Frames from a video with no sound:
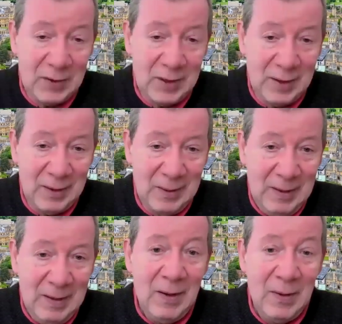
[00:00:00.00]
care.
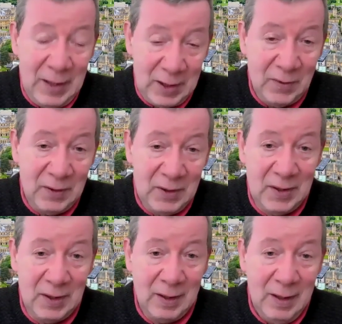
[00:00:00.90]
Thanks for
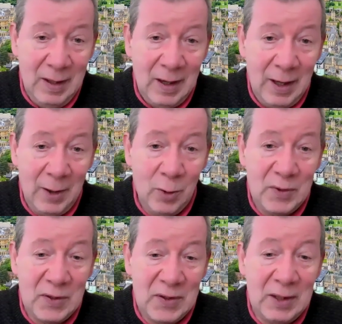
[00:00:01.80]
listening. and I
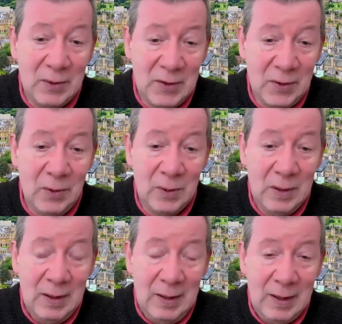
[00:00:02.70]
hope to see you soon
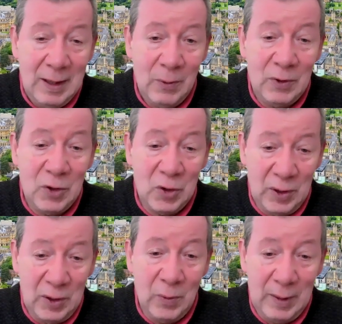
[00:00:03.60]
when you
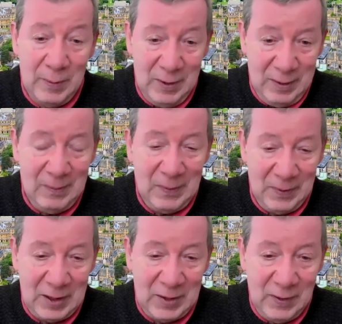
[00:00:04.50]
join our webinar.
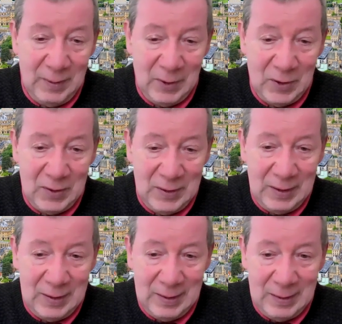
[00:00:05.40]
Thanks very much
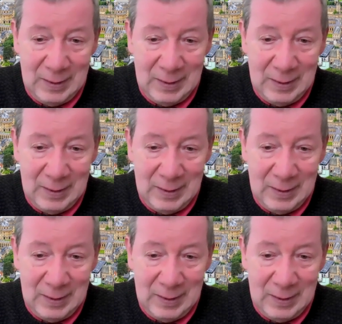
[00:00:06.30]
indeed.